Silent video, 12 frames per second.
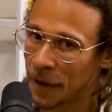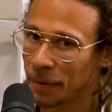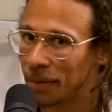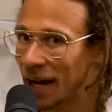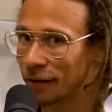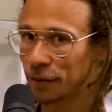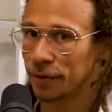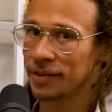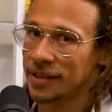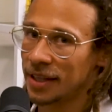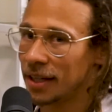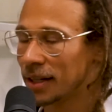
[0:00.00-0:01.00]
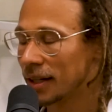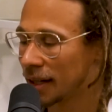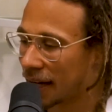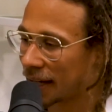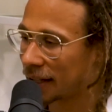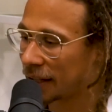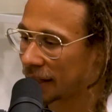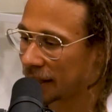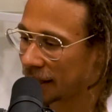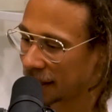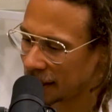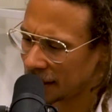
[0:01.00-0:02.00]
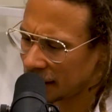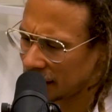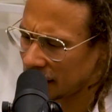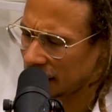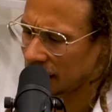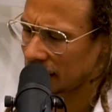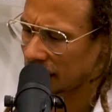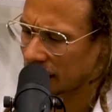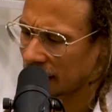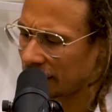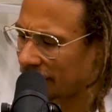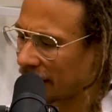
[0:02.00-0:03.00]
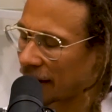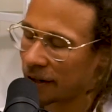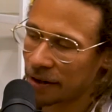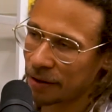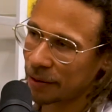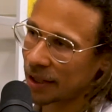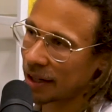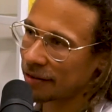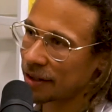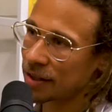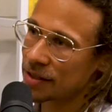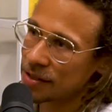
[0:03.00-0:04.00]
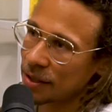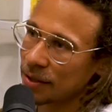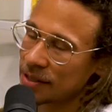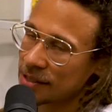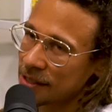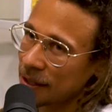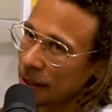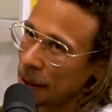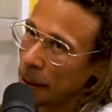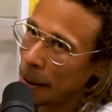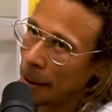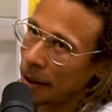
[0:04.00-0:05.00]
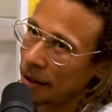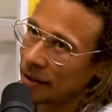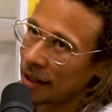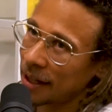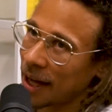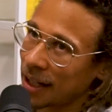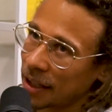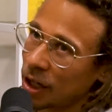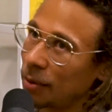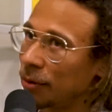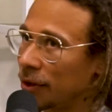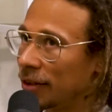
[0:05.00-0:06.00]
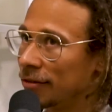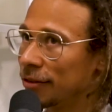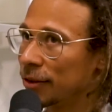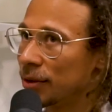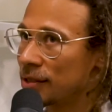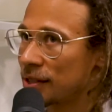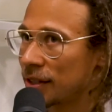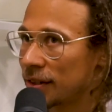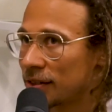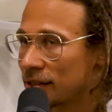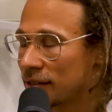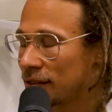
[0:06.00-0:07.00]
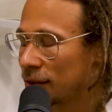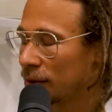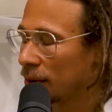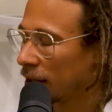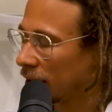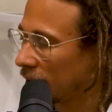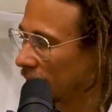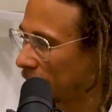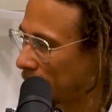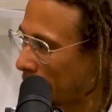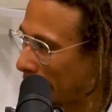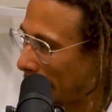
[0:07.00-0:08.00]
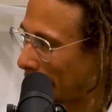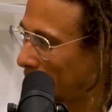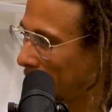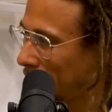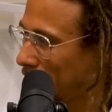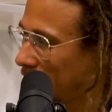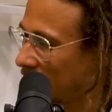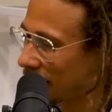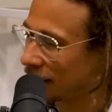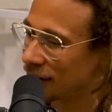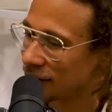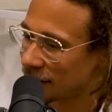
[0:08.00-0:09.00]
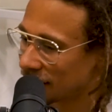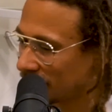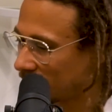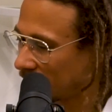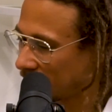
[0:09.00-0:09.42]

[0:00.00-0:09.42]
kind of event or whatever. So they got a couple influencers to make these